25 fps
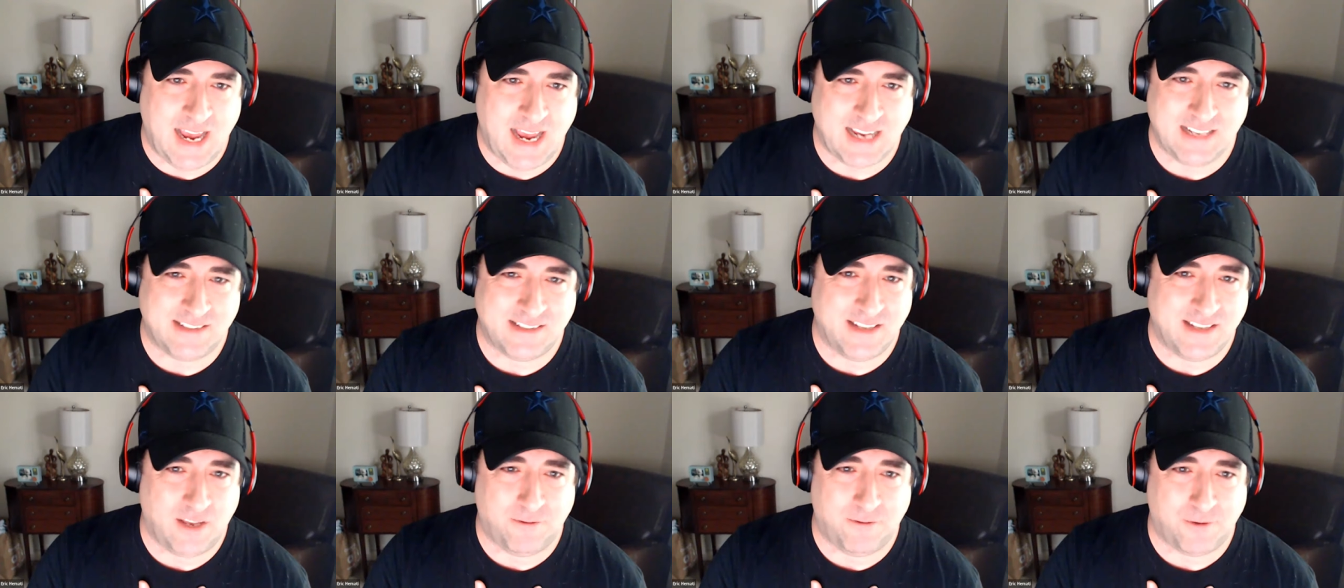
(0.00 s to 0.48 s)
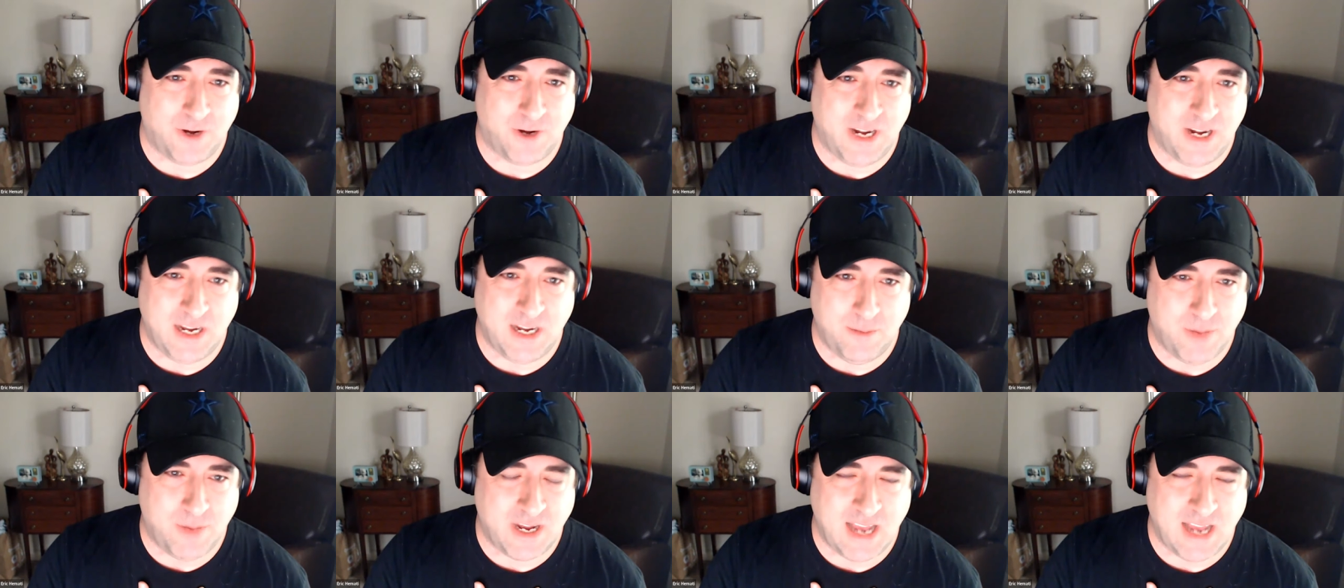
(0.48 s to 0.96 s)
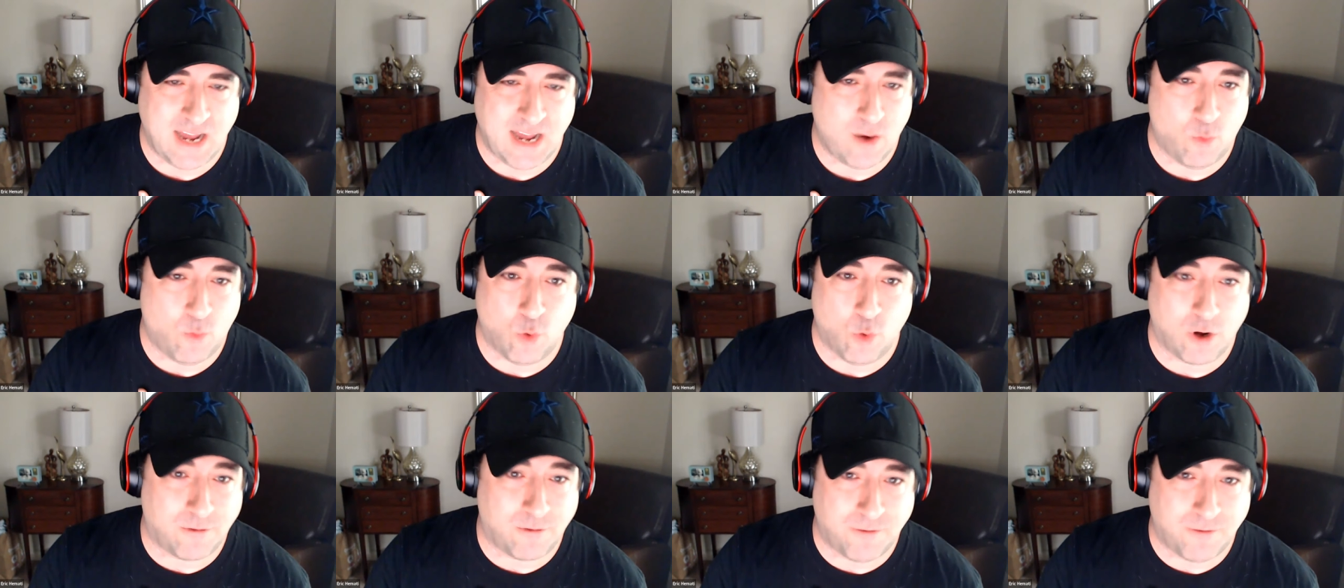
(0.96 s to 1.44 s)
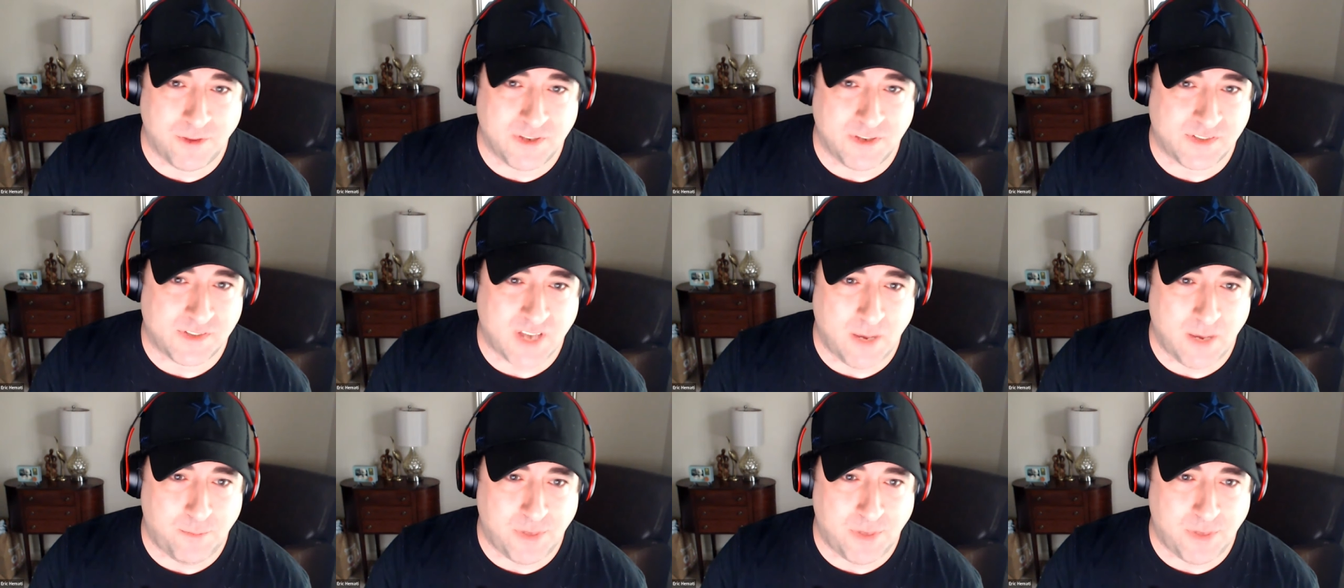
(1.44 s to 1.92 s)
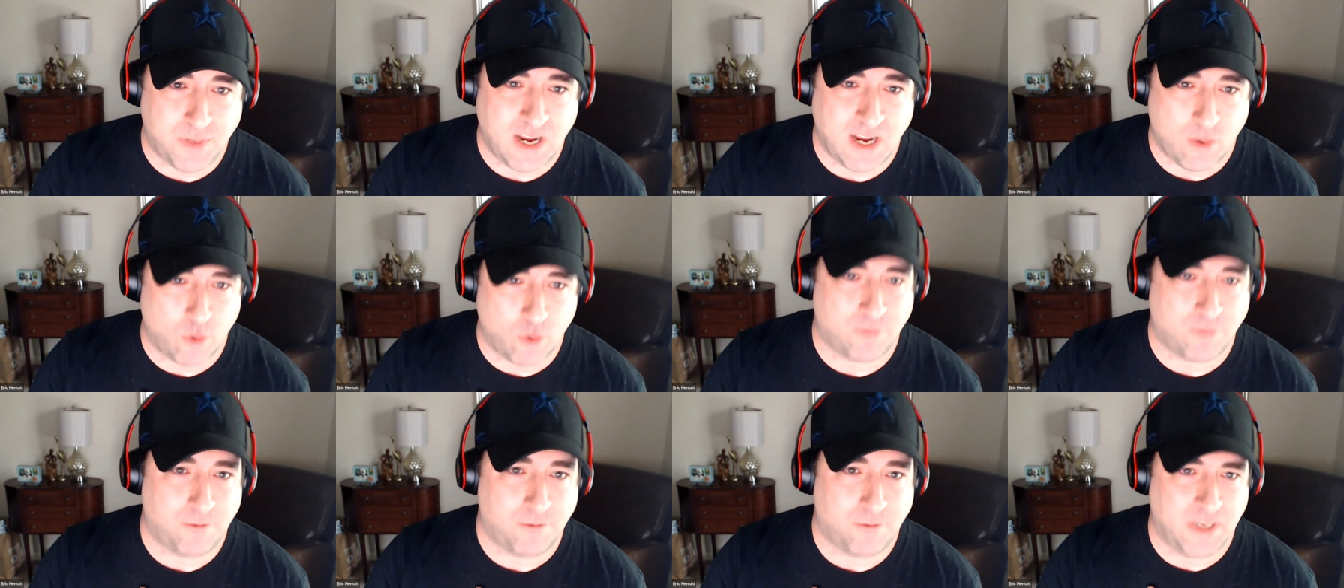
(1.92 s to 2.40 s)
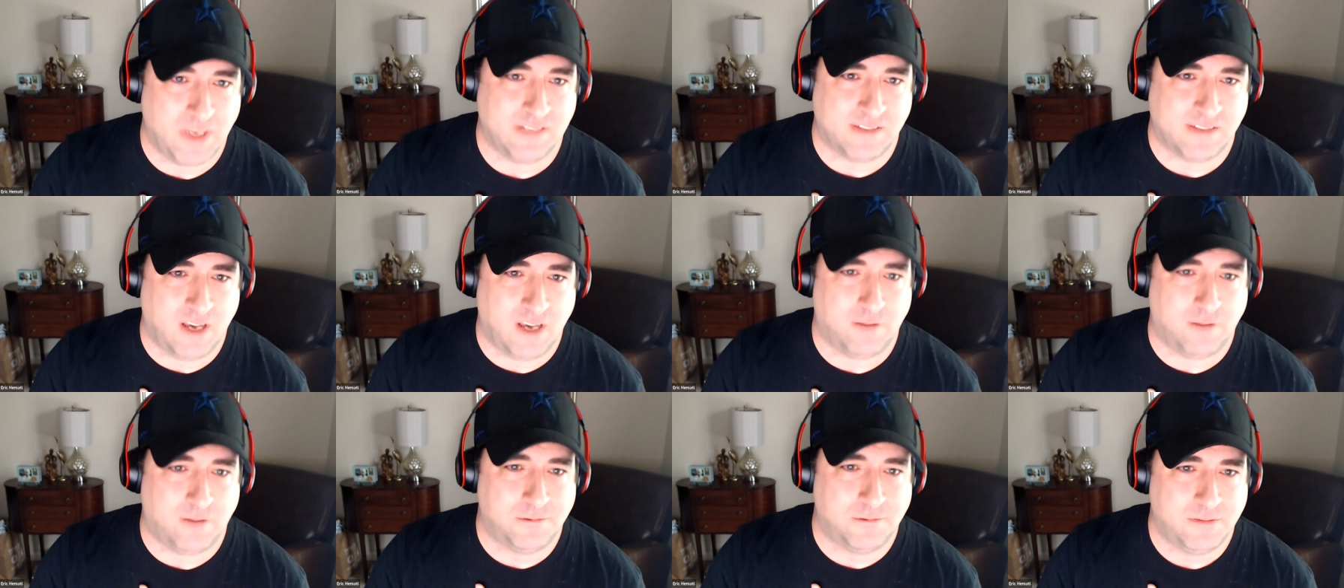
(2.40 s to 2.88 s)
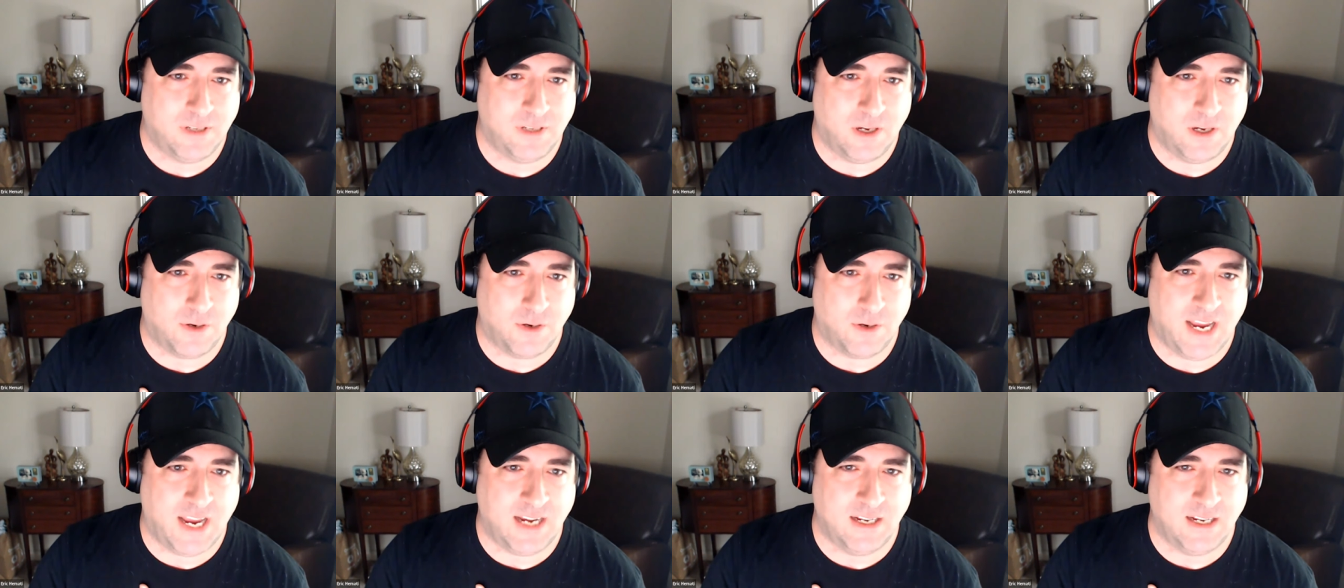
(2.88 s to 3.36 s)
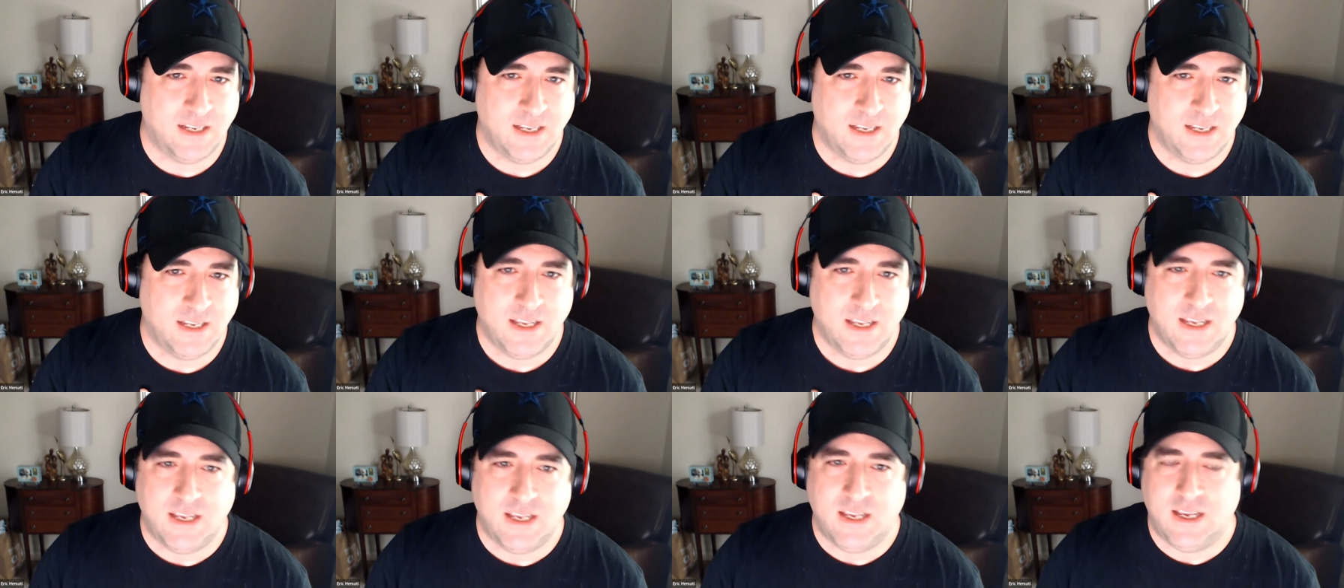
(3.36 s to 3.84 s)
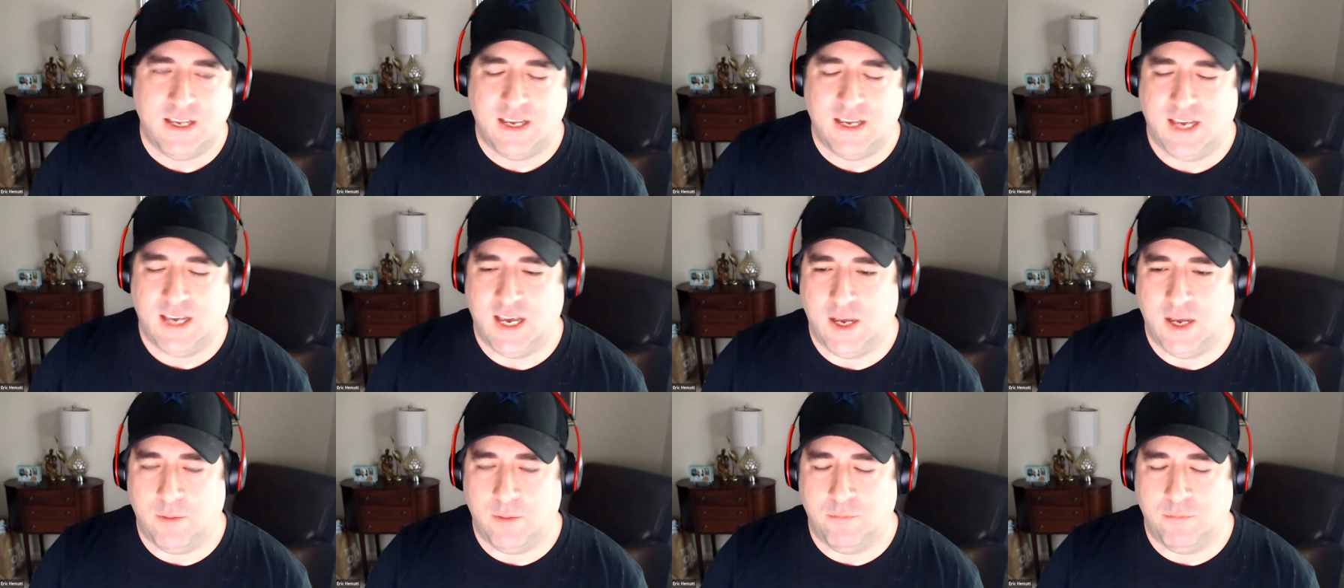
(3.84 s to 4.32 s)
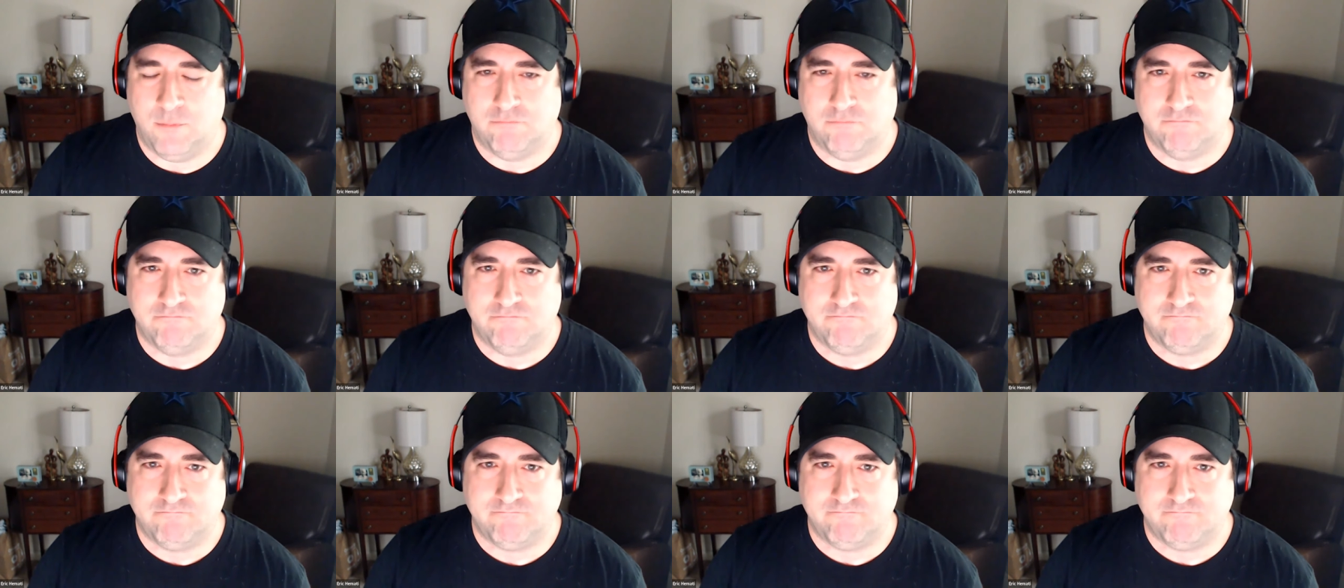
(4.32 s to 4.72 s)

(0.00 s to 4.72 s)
I could sell for anybody. I don't work for this company. I work for myself. Okay. Um,